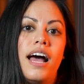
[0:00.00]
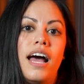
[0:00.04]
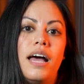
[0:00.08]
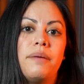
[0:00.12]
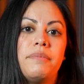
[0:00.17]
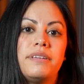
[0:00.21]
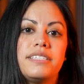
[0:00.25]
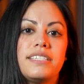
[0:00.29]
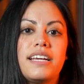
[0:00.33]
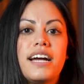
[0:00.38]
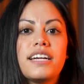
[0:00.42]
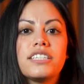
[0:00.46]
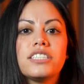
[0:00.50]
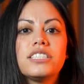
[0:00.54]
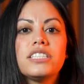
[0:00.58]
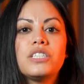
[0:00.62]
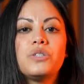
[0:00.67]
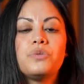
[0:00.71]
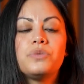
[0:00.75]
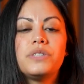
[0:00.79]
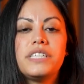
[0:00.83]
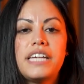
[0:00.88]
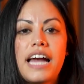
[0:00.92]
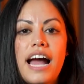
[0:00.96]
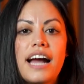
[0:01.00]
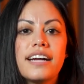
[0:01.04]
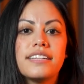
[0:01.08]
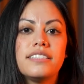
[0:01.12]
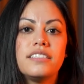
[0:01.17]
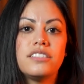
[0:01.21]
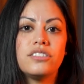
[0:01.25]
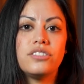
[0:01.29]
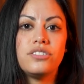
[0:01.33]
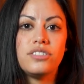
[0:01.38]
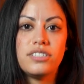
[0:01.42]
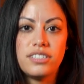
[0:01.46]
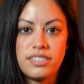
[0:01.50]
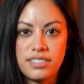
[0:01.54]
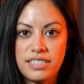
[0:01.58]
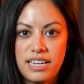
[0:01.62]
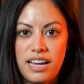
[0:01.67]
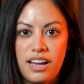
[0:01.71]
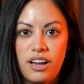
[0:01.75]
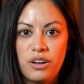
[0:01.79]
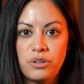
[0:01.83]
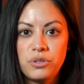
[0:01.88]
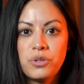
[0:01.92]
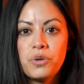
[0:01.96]
is actually reacting to the
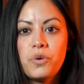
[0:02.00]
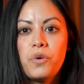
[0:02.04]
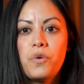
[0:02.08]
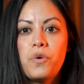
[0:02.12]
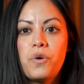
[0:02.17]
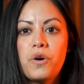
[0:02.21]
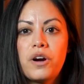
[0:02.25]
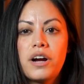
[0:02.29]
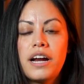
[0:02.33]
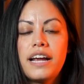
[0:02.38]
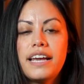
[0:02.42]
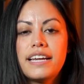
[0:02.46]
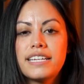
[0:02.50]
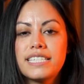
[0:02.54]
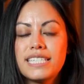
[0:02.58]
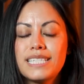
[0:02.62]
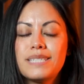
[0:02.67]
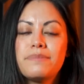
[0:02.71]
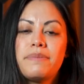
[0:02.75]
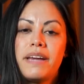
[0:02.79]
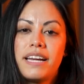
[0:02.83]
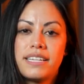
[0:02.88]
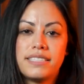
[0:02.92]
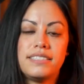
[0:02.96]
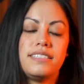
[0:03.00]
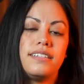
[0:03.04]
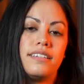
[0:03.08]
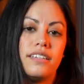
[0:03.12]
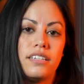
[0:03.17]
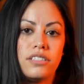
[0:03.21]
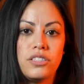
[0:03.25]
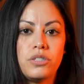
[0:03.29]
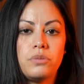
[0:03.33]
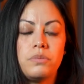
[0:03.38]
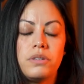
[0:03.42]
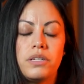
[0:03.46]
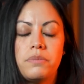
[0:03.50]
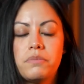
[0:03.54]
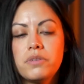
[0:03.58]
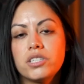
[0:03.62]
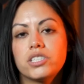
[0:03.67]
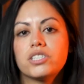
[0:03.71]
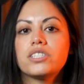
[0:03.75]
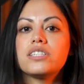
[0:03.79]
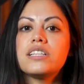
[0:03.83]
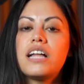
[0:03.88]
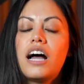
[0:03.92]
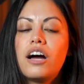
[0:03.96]
sound or expecting it to be
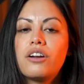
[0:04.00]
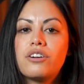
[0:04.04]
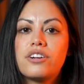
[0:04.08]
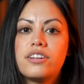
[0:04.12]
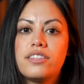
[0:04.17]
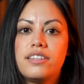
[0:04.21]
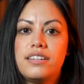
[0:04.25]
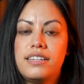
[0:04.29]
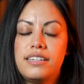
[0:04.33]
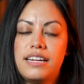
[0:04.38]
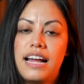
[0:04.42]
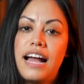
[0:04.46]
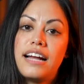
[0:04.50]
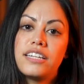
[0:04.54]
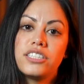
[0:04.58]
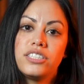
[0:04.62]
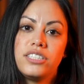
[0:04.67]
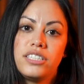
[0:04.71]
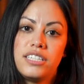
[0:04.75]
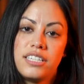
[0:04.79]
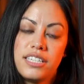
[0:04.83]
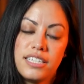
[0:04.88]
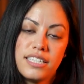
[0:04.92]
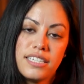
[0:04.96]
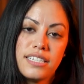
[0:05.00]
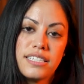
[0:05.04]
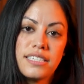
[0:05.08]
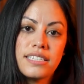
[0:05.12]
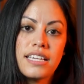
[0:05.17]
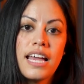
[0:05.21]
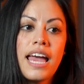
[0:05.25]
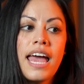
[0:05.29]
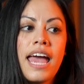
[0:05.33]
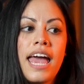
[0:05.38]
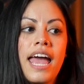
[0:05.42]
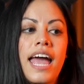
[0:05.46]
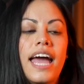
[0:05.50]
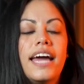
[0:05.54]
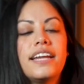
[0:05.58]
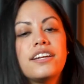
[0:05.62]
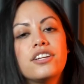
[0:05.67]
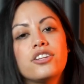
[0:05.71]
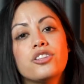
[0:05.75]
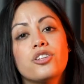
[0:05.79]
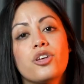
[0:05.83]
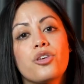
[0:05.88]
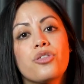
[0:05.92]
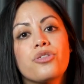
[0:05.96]
much louder than it actually is. And
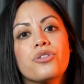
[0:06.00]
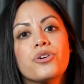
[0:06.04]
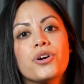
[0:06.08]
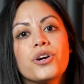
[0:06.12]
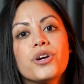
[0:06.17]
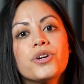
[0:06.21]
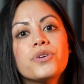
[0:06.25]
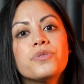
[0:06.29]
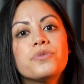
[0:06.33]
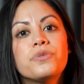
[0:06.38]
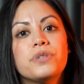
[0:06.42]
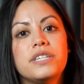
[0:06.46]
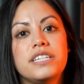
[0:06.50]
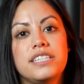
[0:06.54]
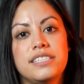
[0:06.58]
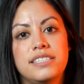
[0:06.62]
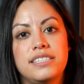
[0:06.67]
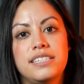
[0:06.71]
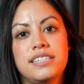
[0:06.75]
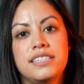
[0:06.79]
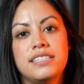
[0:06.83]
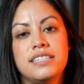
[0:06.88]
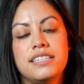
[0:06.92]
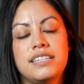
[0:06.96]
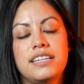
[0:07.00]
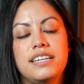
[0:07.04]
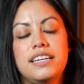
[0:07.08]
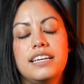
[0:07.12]
then the third reason